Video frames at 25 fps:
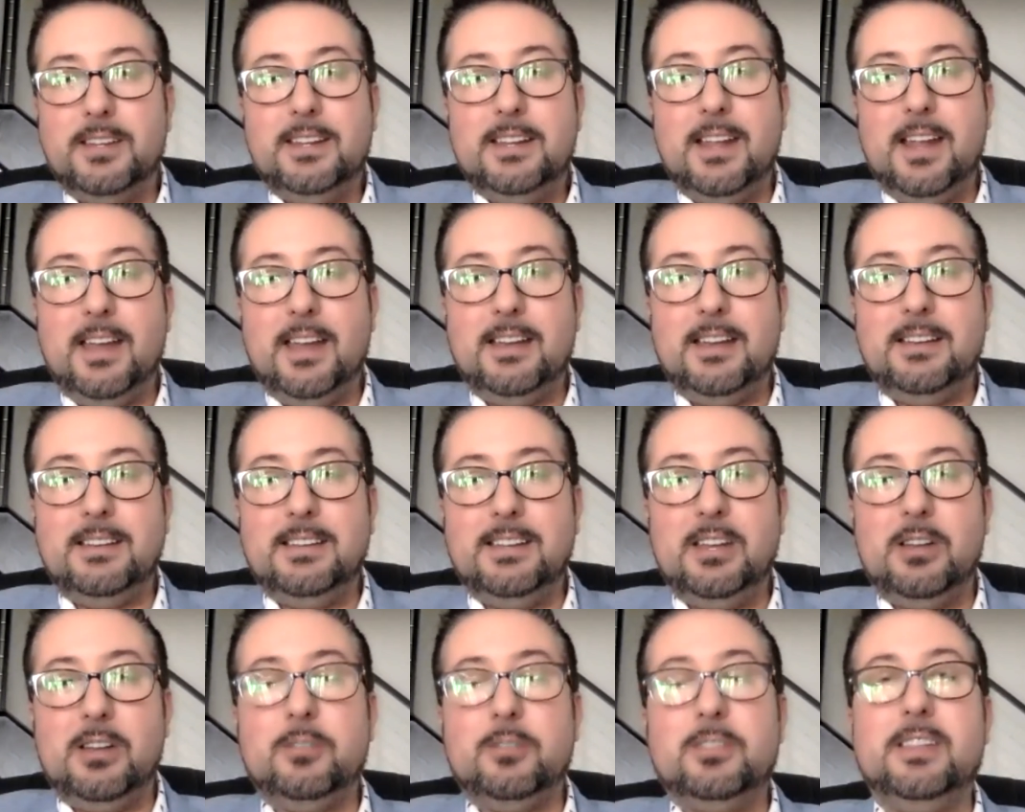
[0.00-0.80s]
and
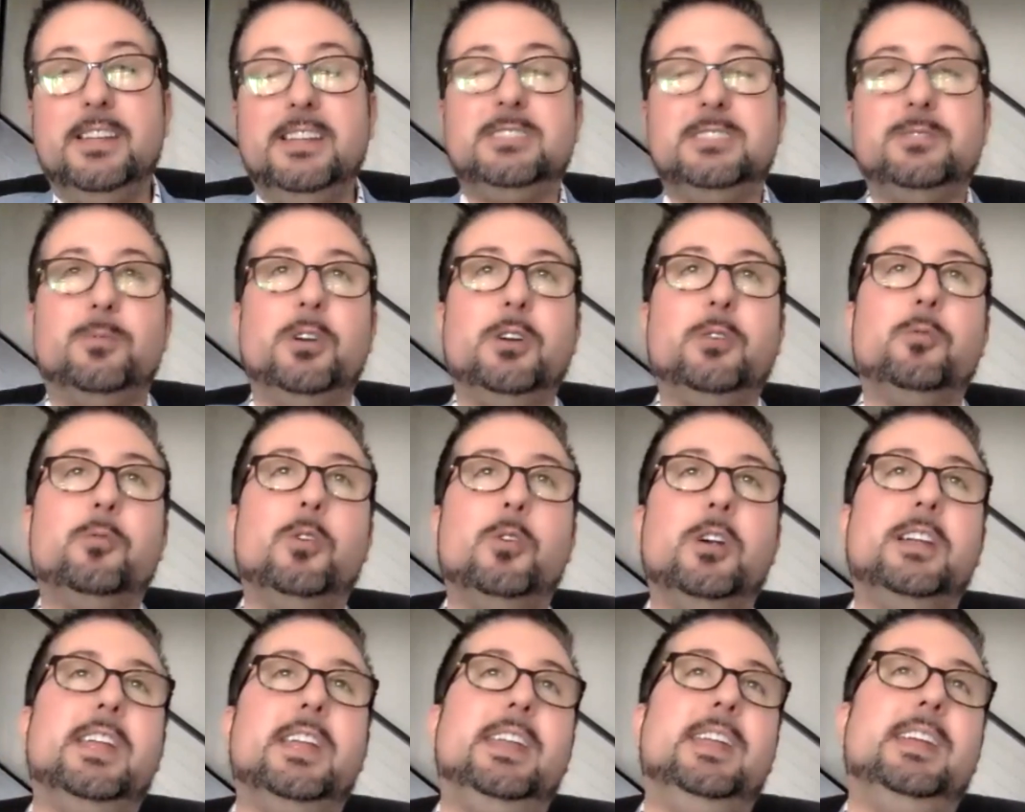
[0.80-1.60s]
at least
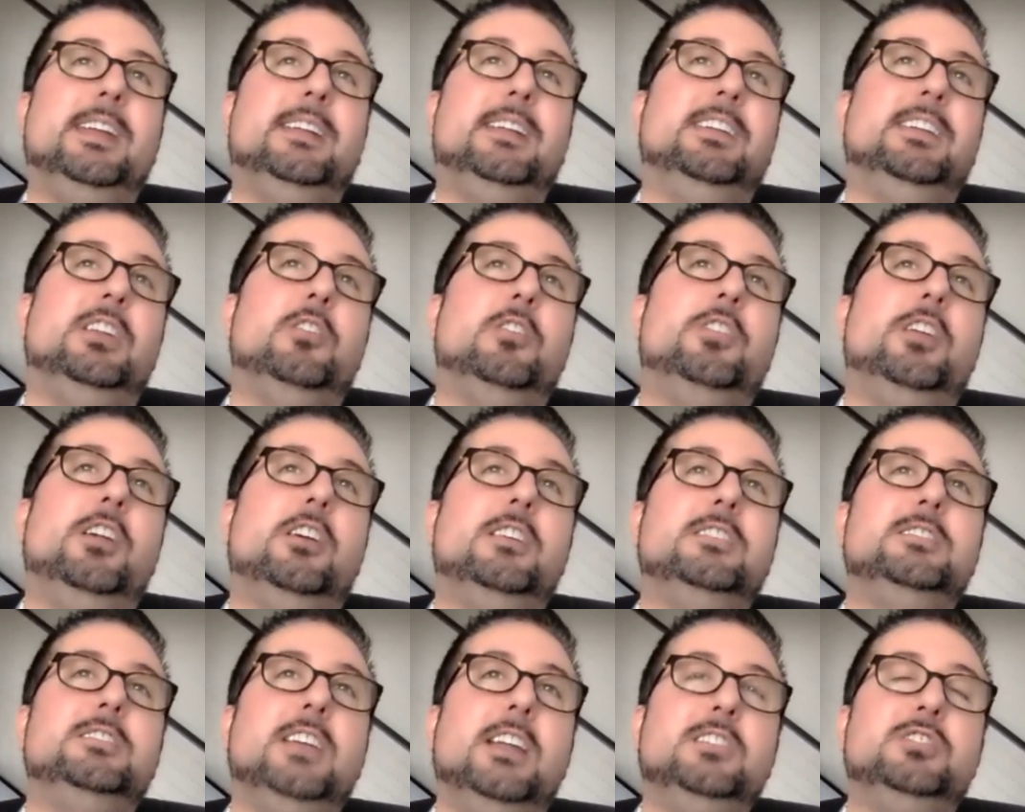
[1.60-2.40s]
we're getting their
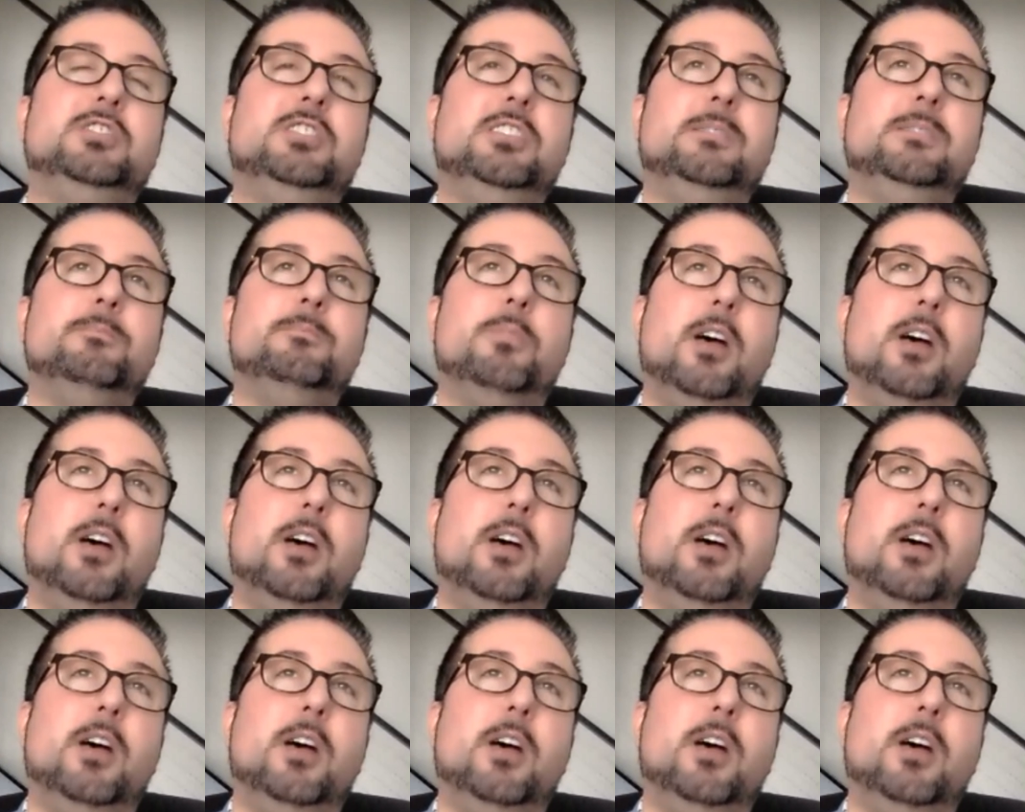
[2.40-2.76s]
attention.